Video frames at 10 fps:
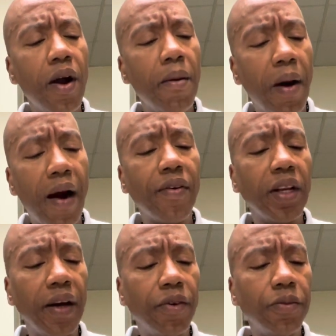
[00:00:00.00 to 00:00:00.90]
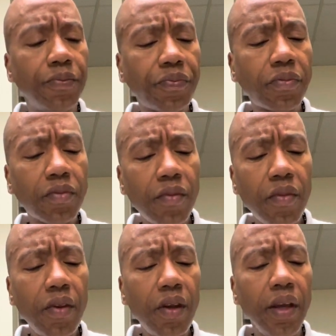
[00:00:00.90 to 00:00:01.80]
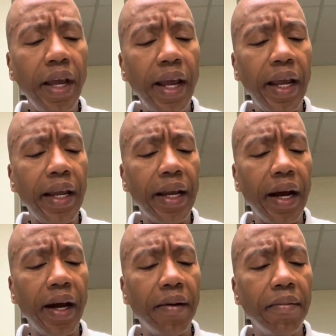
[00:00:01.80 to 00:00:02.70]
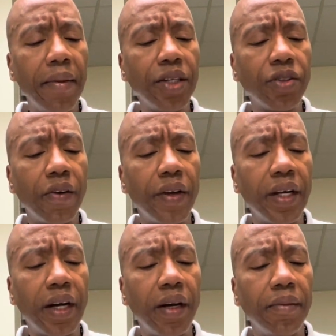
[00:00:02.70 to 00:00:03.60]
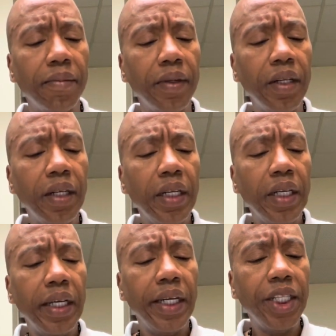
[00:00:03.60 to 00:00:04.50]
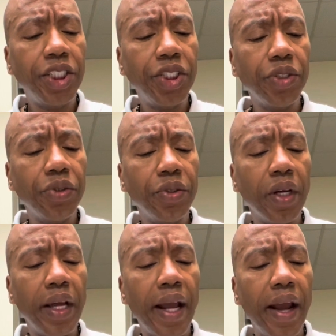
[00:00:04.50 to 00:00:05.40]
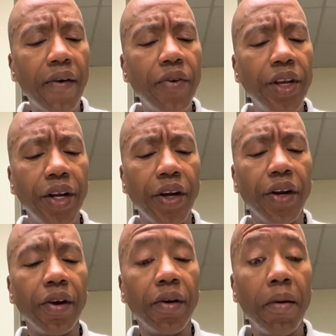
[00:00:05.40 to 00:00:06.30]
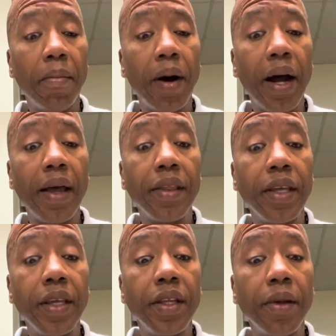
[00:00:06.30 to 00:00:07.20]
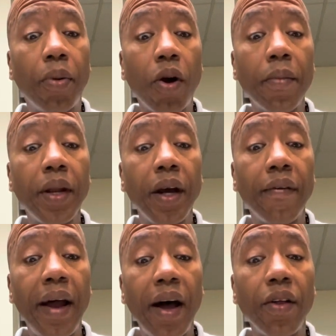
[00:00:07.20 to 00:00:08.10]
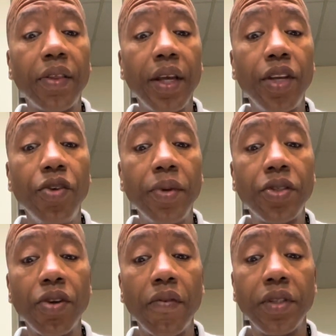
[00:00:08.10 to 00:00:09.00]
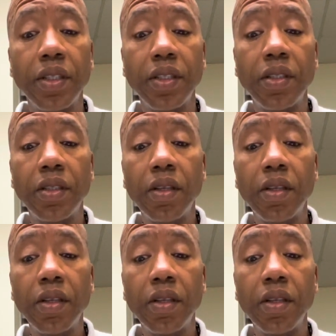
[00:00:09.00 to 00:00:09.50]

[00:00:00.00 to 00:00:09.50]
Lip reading: Poverty level, a measure of income issued every year by the Department of Health and Human Services.